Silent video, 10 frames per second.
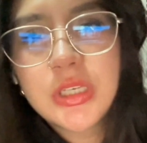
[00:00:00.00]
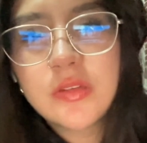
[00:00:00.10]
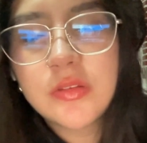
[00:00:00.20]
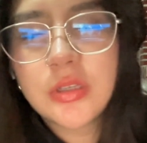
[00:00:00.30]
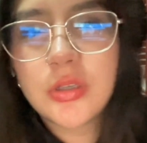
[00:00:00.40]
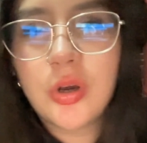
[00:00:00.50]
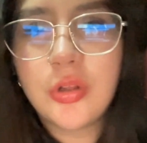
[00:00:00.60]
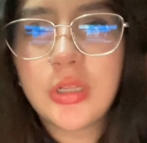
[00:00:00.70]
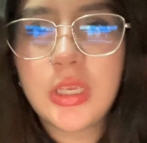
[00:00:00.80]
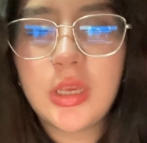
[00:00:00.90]
is not
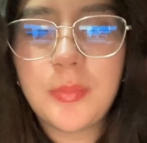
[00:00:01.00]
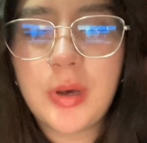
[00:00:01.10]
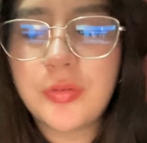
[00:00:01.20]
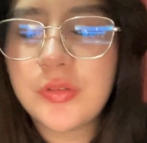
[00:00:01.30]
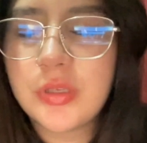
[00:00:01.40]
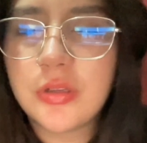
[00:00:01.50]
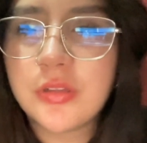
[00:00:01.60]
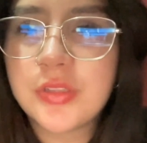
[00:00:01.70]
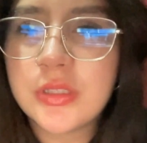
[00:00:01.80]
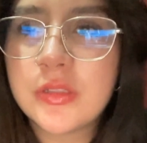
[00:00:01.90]
only about single
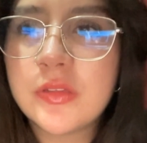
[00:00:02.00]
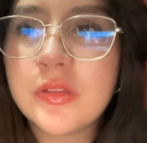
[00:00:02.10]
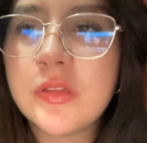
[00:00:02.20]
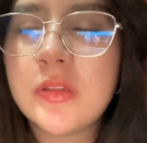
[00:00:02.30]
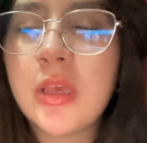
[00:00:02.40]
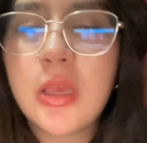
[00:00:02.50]
sentences,